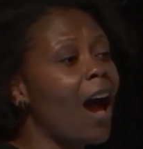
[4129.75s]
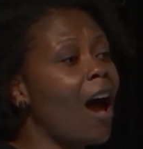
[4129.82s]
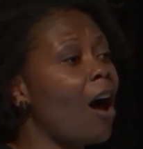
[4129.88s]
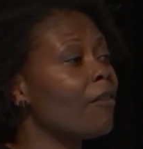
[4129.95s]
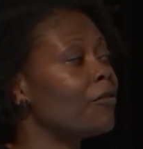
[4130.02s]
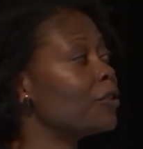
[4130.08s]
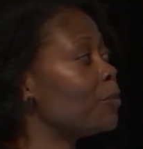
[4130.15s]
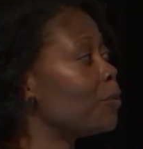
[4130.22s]

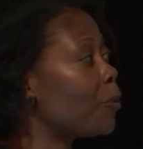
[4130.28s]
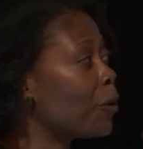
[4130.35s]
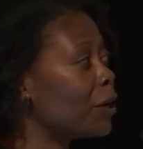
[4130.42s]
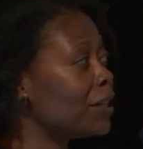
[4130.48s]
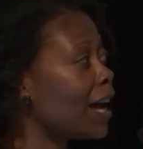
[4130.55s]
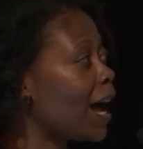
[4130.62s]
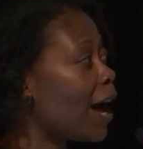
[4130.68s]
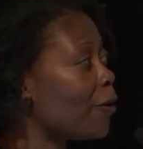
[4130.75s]
Often
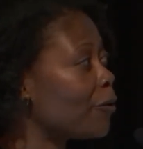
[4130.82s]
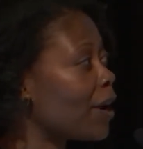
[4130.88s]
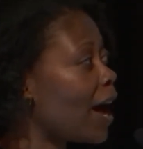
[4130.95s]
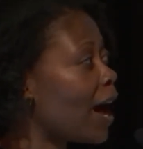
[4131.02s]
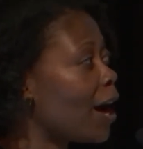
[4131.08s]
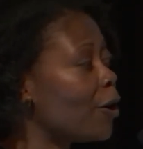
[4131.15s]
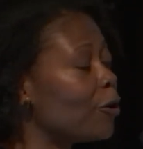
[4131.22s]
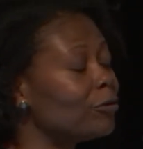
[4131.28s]
point out
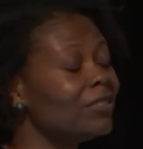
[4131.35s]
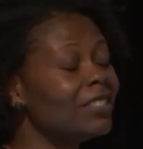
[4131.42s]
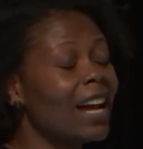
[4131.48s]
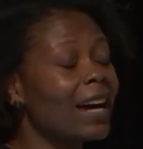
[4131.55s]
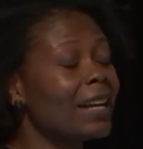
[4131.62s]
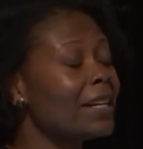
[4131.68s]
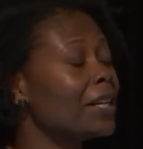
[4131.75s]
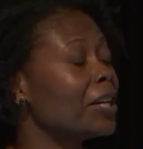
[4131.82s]
how
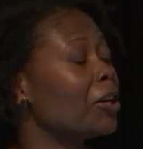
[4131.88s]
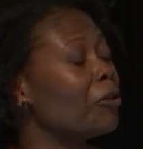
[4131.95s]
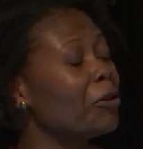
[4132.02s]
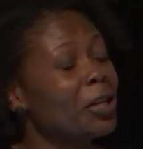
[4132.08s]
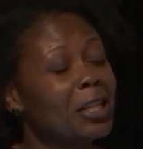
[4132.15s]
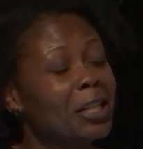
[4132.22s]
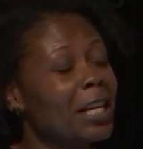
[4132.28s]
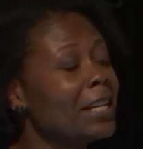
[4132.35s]
not
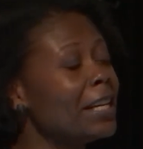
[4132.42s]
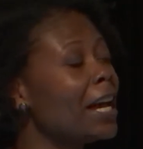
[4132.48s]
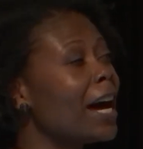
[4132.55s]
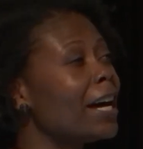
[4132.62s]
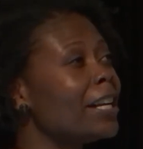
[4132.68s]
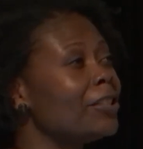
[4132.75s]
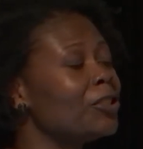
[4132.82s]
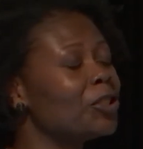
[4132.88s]
adhering and
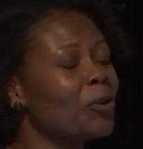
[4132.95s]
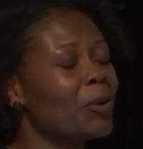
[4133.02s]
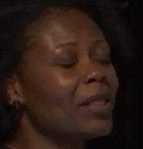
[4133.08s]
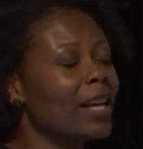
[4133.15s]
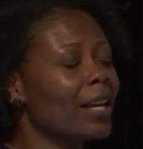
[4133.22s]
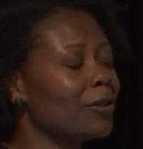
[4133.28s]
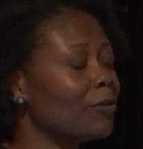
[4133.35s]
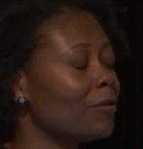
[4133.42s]
not ensuring
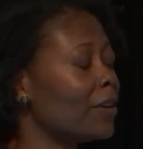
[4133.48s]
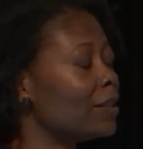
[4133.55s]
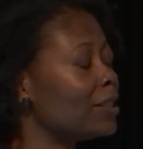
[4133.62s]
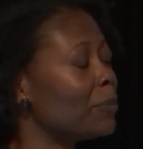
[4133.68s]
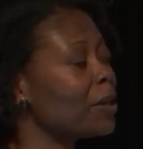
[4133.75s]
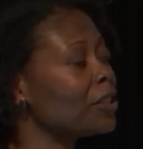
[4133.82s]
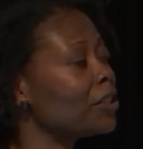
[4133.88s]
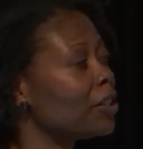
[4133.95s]
that you,
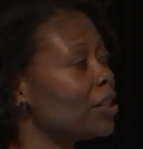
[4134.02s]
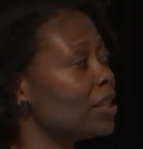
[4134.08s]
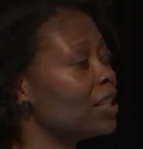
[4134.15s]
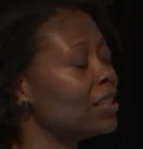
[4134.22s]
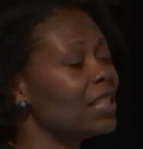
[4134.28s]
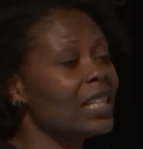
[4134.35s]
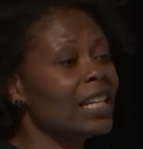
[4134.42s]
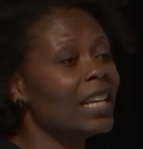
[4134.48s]
especially on the
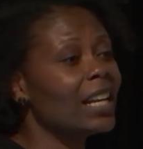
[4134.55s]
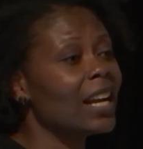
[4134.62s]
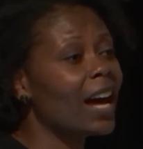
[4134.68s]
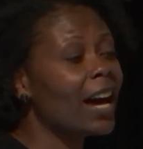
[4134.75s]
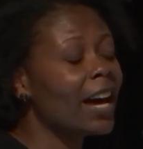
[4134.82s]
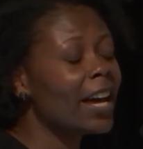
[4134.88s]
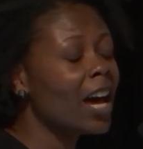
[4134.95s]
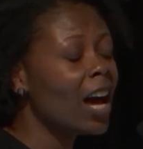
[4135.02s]

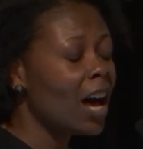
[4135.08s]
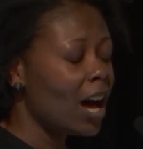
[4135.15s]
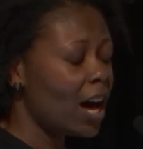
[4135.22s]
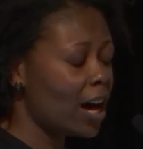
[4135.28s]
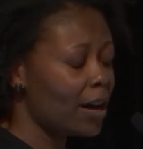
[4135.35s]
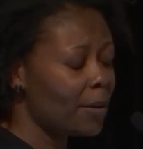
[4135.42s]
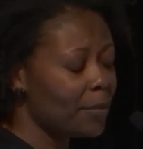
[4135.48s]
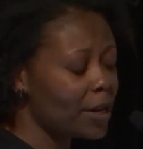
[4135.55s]
DE&I
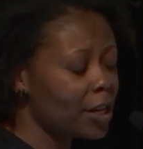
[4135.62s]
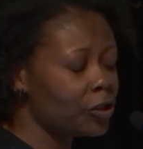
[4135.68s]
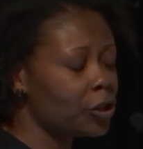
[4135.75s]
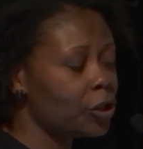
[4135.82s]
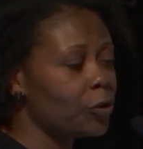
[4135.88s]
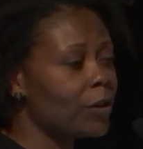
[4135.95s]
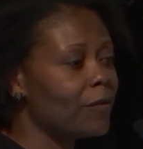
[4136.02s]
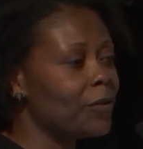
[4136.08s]

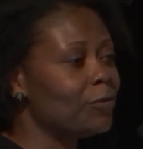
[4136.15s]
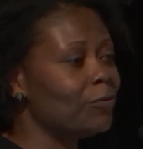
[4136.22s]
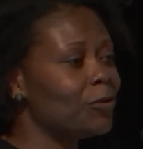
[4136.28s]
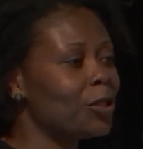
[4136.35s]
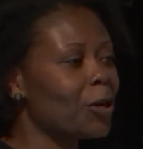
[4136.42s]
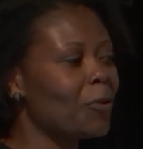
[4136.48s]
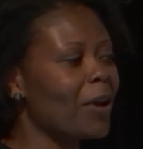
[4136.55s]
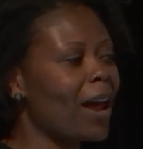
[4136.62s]
issue, if you
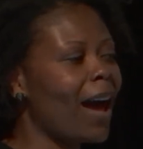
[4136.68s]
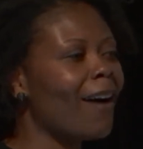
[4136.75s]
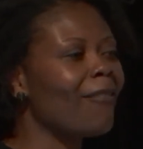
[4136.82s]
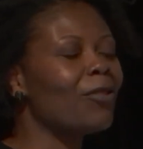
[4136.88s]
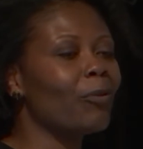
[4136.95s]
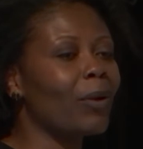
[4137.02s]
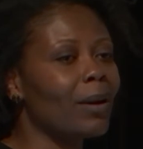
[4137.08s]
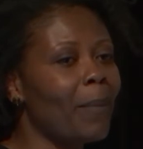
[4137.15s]
don't
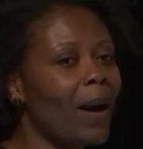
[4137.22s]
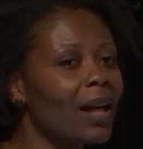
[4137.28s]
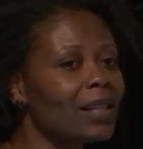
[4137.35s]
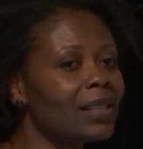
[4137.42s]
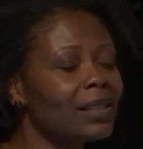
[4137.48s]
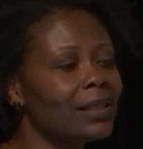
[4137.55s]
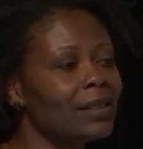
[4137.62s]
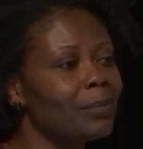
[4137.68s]
have the right
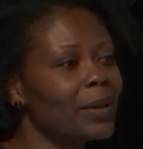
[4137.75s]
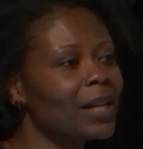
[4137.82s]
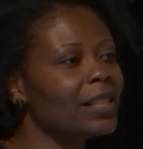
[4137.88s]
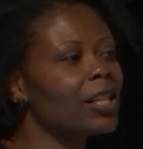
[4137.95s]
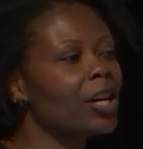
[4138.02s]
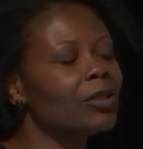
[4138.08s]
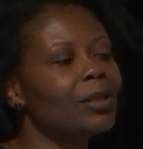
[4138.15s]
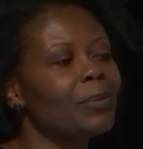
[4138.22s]
policies in place,
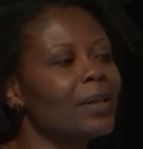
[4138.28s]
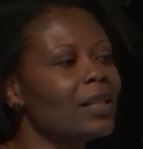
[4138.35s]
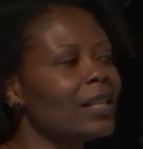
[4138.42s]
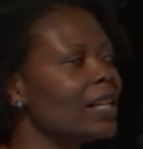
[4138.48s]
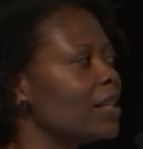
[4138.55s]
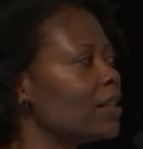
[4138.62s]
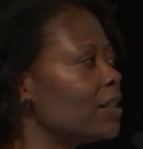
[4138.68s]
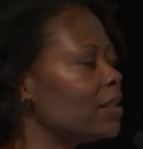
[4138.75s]

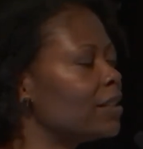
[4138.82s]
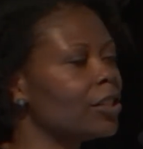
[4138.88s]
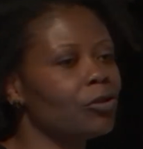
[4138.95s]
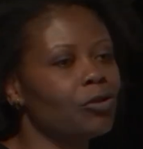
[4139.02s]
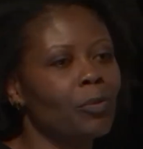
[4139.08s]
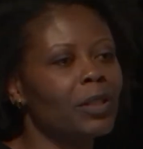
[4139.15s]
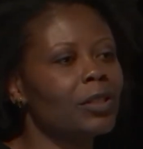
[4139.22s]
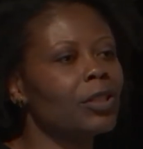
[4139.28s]
ultimately it is
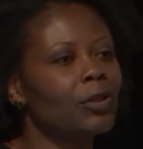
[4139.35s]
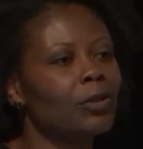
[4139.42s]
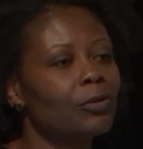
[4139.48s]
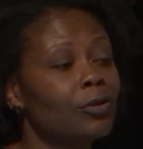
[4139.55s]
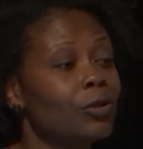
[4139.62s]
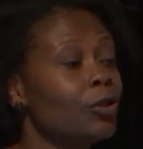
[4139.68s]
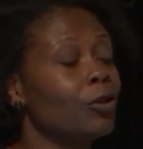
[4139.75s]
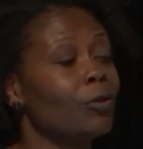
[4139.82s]
detrimental
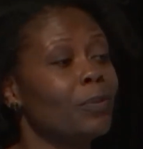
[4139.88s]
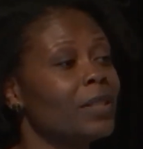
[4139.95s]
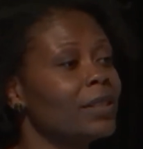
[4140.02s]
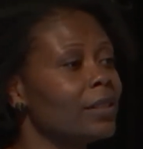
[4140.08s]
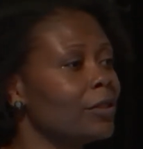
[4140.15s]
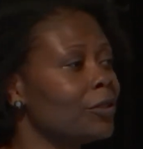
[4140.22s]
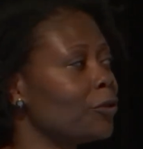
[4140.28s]
to your business.